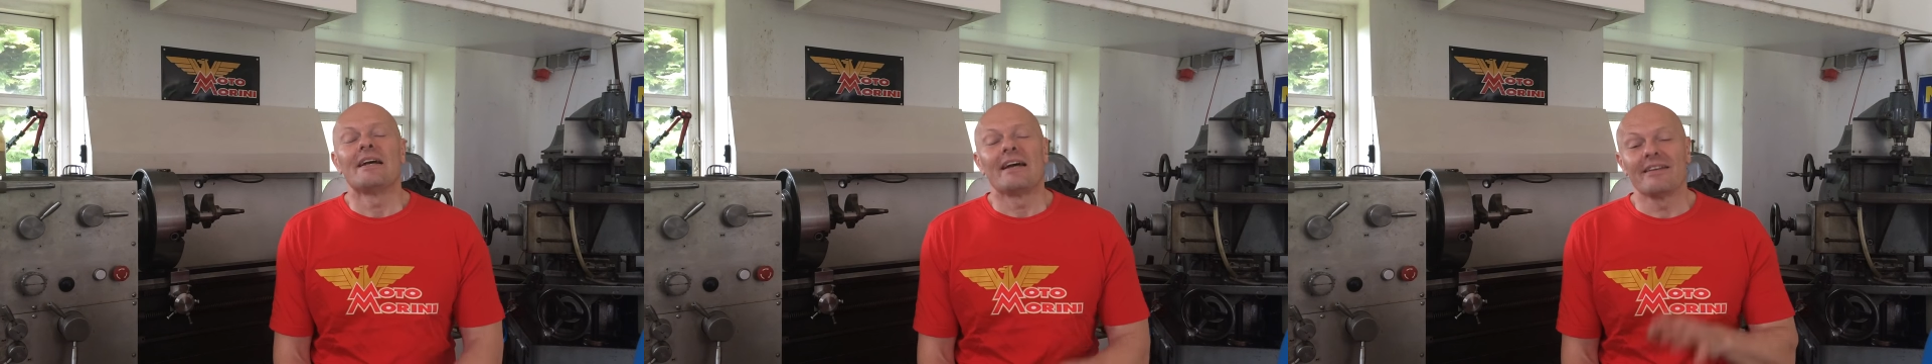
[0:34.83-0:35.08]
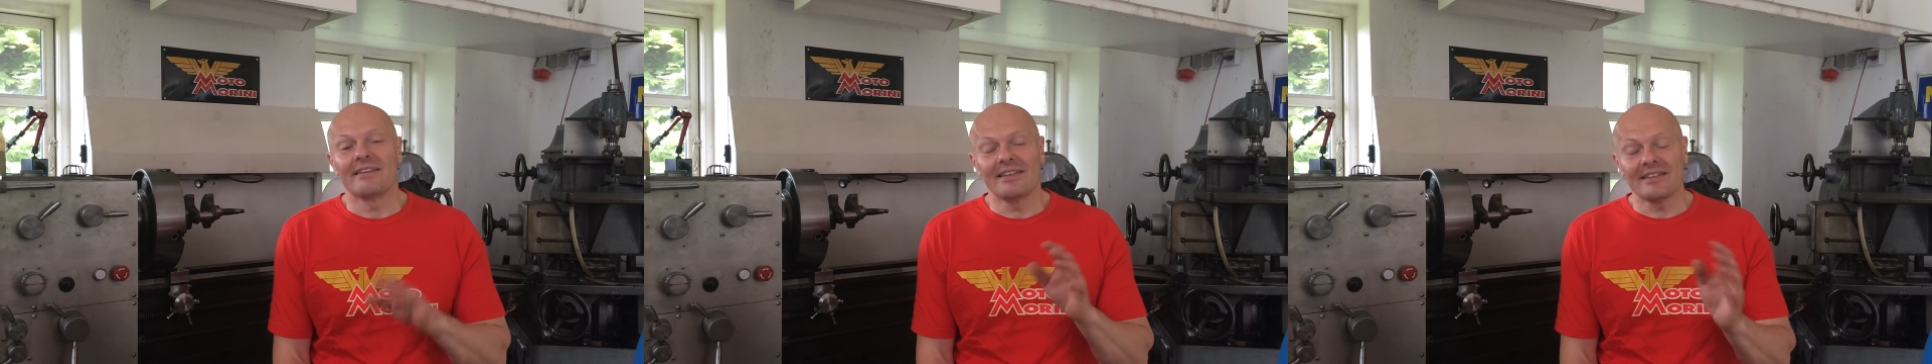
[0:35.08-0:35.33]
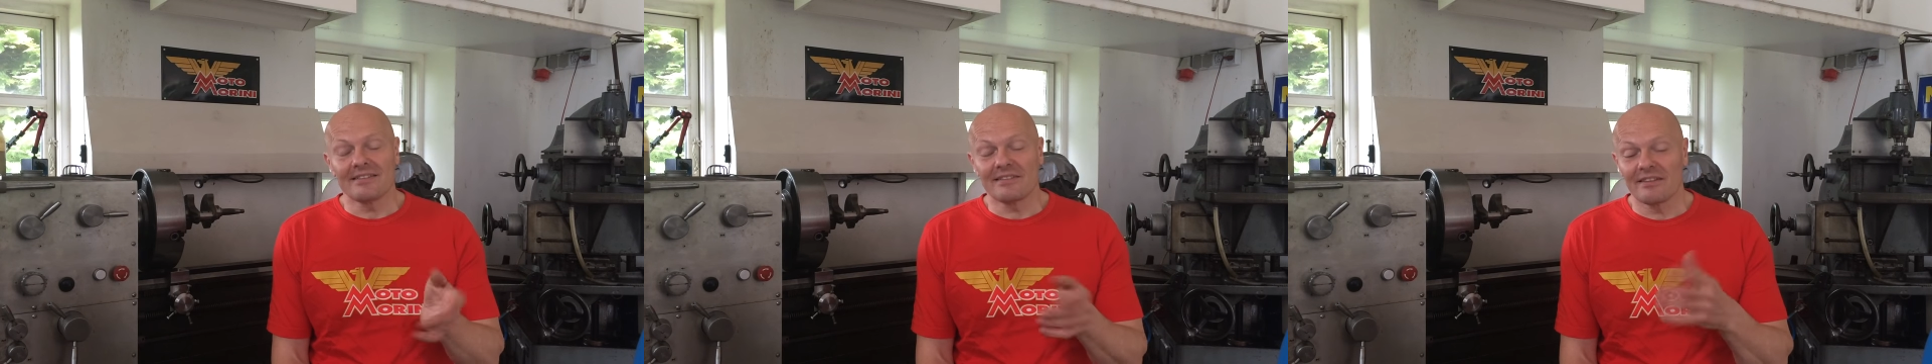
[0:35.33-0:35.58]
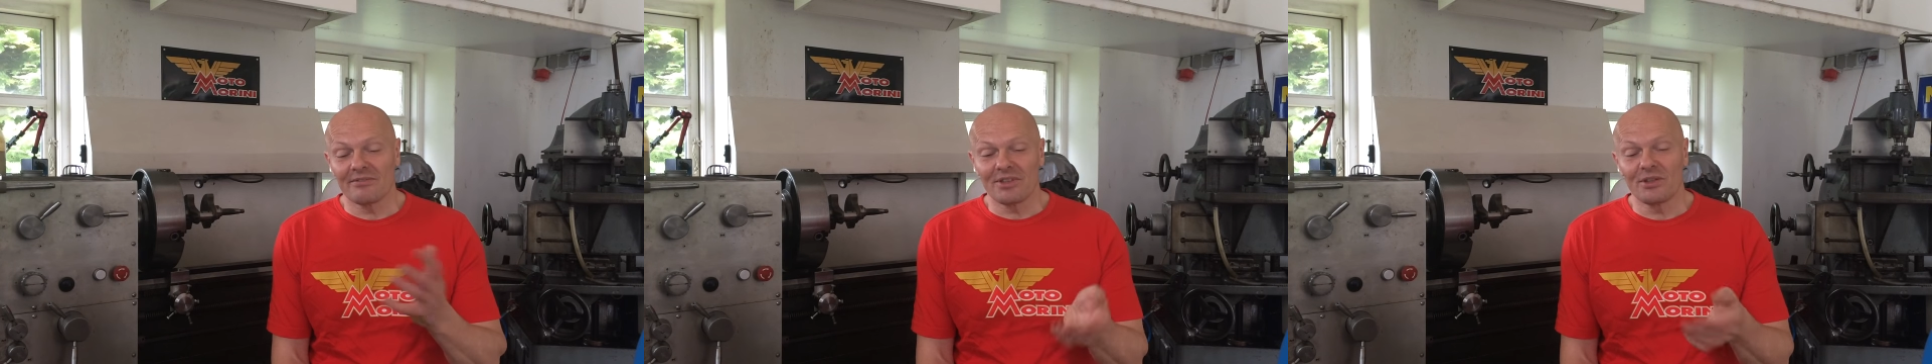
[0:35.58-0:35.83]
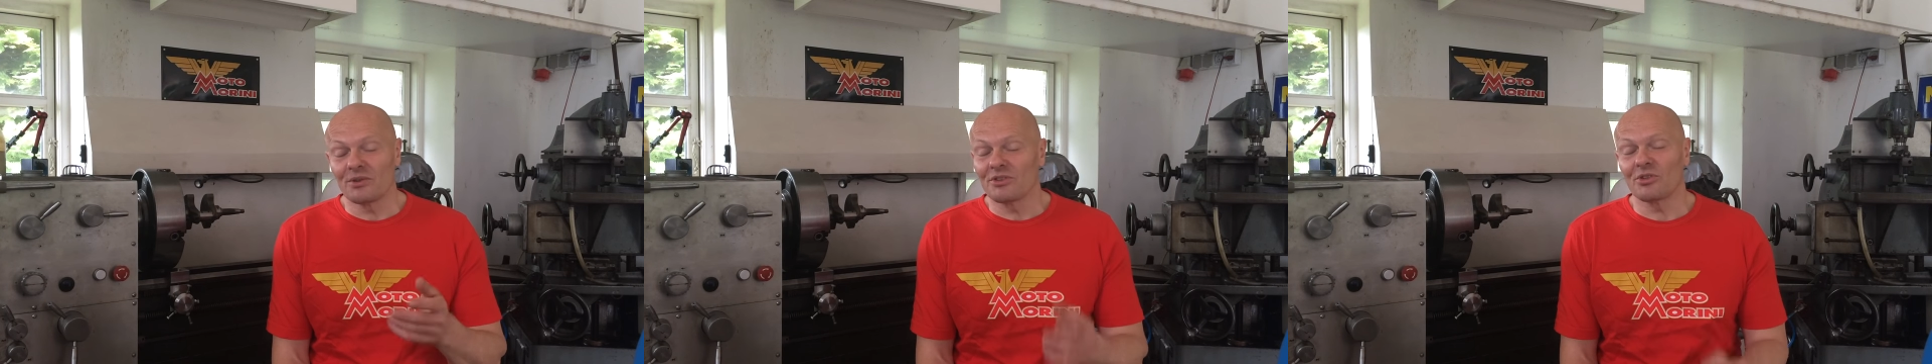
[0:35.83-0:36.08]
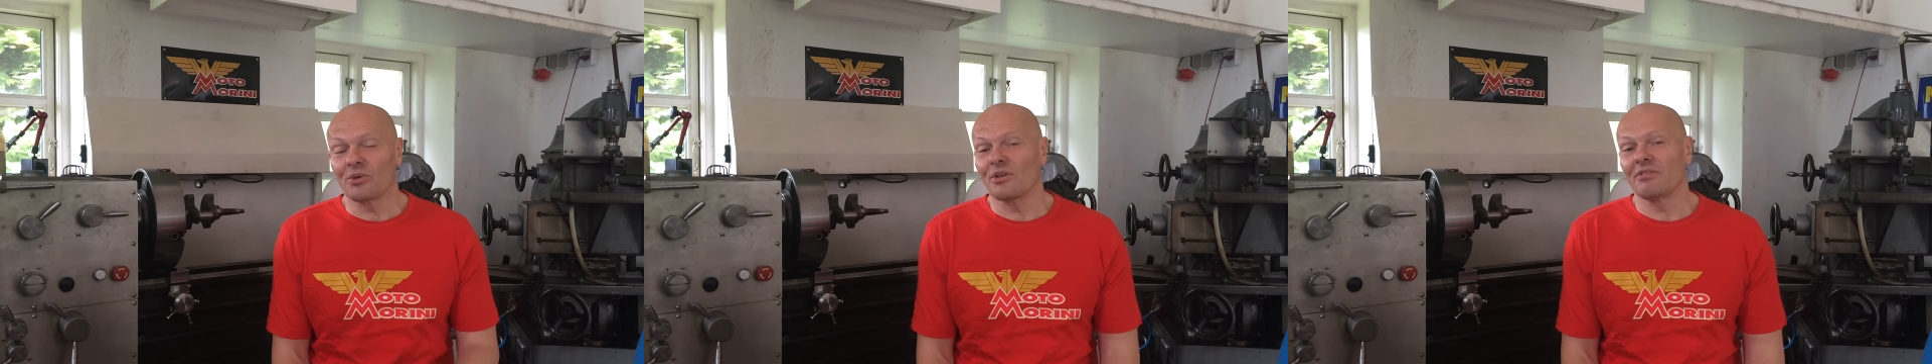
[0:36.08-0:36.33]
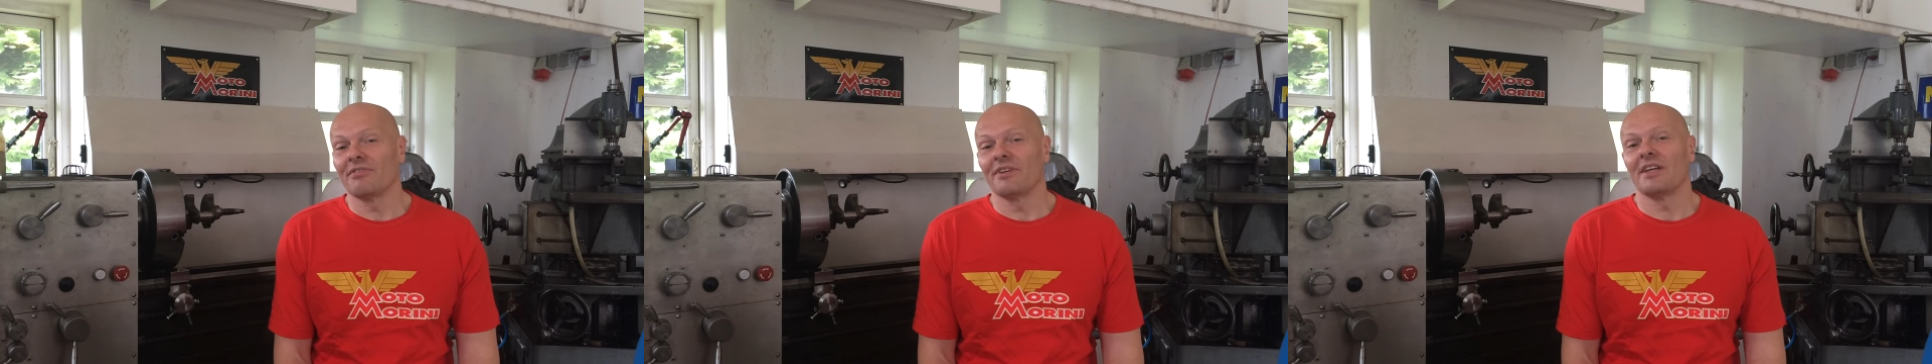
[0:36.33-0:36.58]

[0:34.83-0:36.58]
And this video is sort of